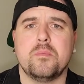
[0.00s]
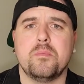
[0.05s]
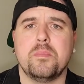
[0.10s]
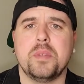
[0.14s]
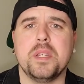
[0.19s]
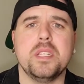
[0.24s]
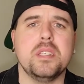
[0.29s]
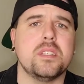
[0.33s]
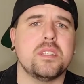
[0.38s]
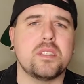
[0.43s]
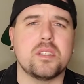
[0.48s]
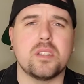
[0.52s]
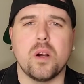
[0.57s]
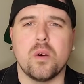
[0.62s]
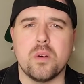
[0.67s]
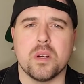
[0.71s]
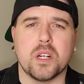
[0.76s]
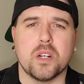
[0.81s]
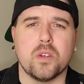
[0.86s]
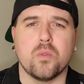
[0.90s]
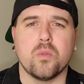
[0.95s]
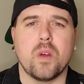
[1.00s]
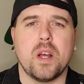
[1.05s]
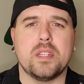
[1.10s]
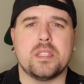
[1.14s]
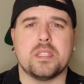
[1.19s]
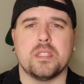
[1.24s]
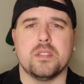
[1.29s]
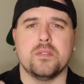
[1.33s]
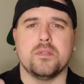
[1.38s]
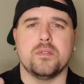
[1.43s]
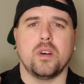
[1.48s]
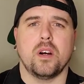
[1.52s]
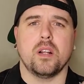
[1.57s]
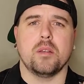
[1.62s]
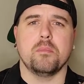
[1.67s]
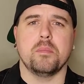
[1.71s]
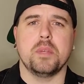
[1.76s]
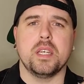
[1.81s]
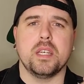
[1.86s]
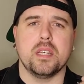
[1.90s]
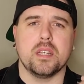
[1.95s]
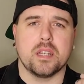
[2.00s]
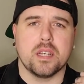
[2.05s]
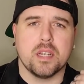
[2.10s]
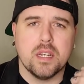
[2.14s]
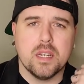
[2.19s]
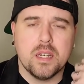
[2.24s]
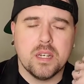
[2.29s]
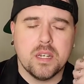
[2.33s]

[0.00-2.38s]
be so aggressive on being,